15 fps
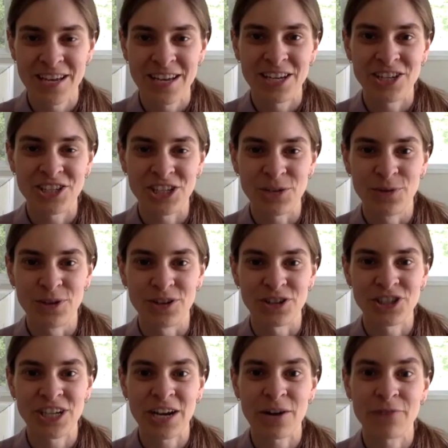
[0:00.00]
She will
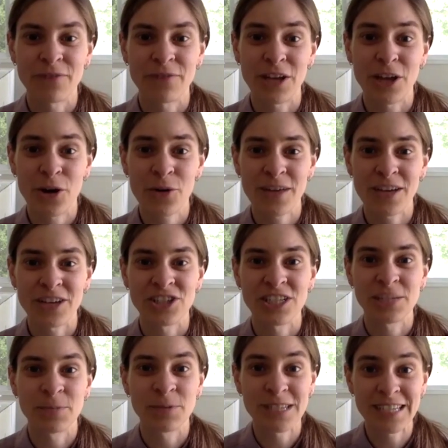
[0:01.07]
share a video that she's
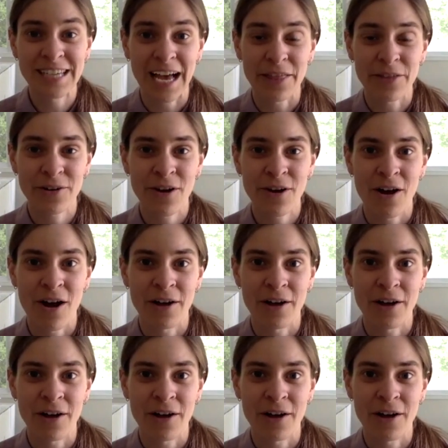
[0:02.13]
put together